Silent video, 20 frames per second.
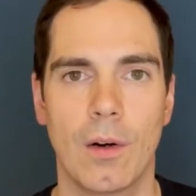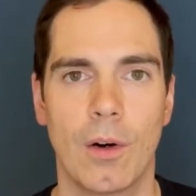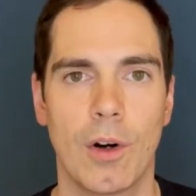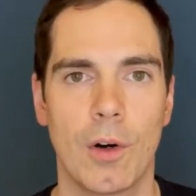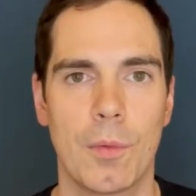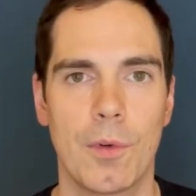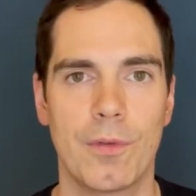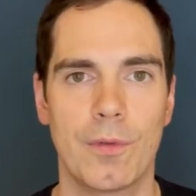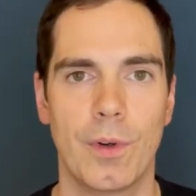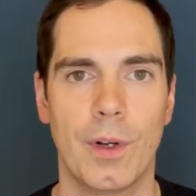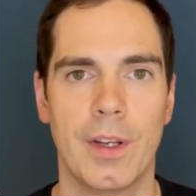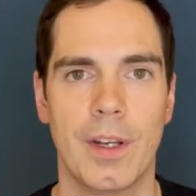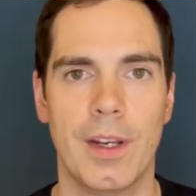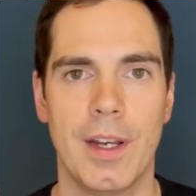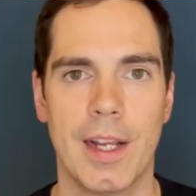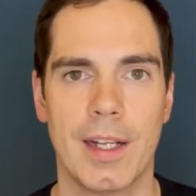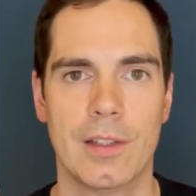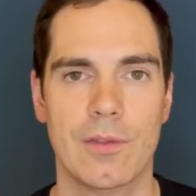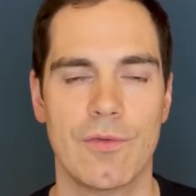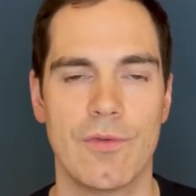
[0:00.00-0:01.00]
or before the
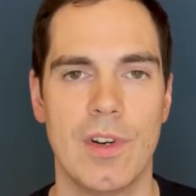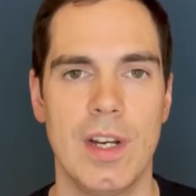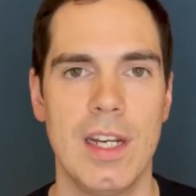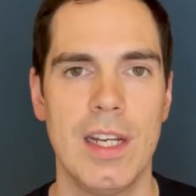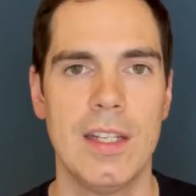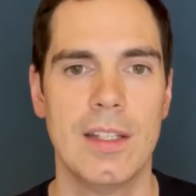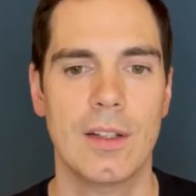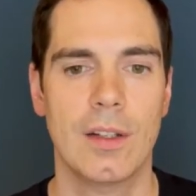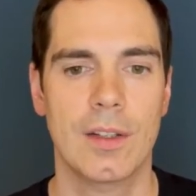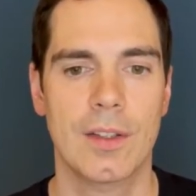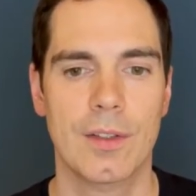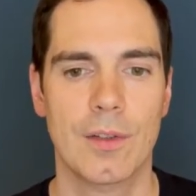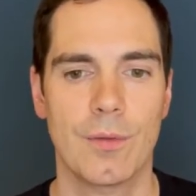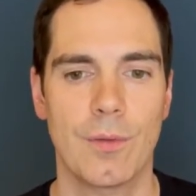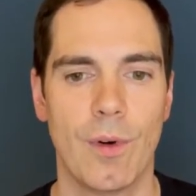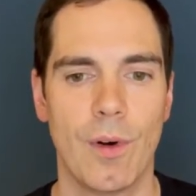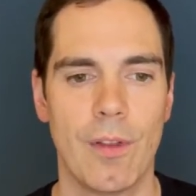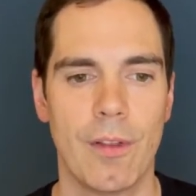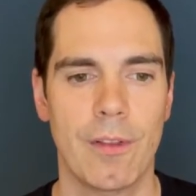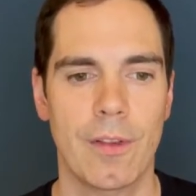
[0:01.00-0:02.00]
next release and so
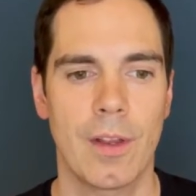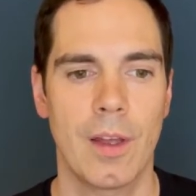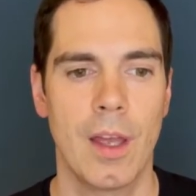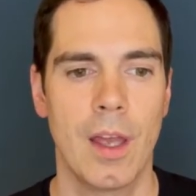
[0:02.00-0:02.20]
forth.